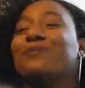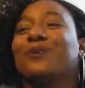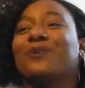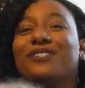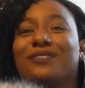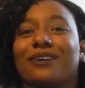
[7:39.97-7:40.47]

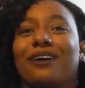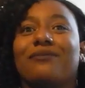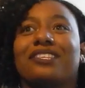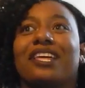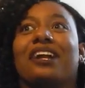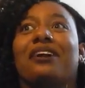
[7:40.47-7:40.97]
because I
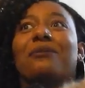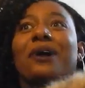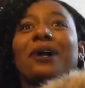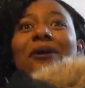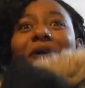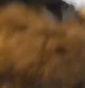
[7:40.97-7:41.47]
was like, oh my
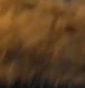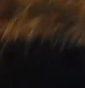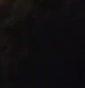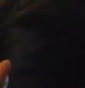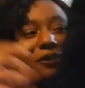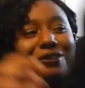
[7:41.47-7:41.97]
god,
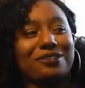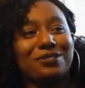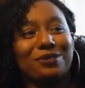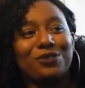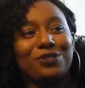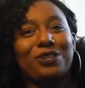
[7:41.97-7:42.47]
this coat is
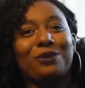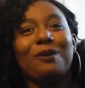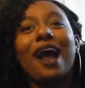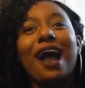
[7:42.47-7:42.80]
so cheap, I